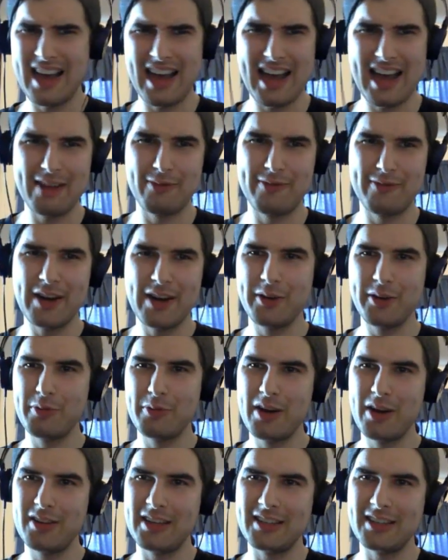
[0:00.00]
I very
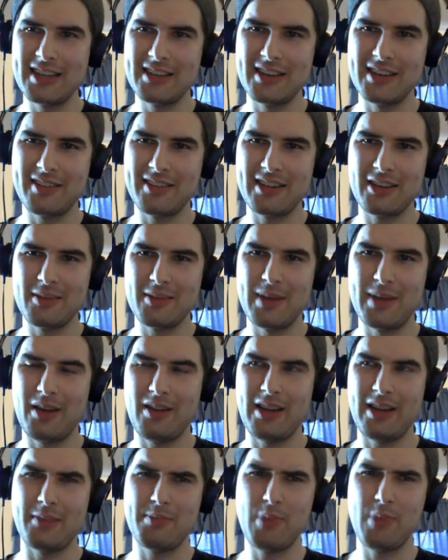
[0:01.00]
rarely tend to think
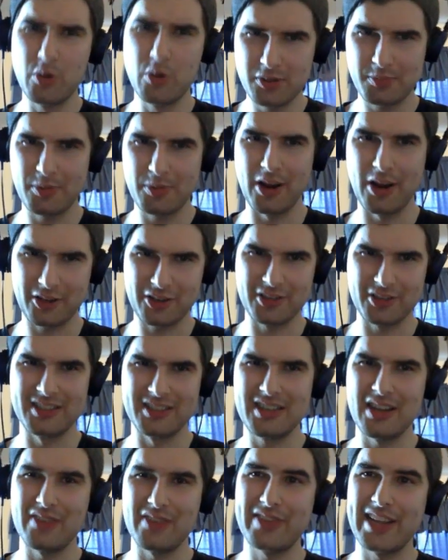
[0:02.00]
about like post-production
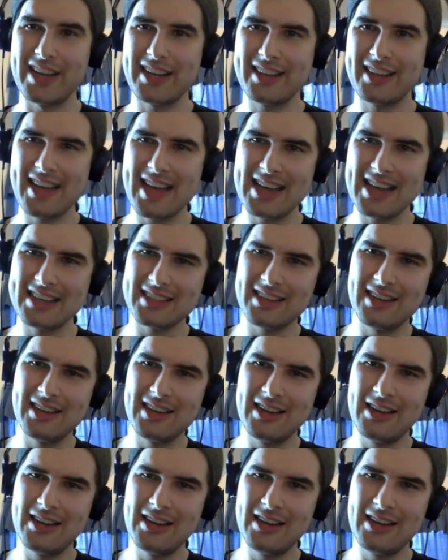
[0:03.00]
stuff like that,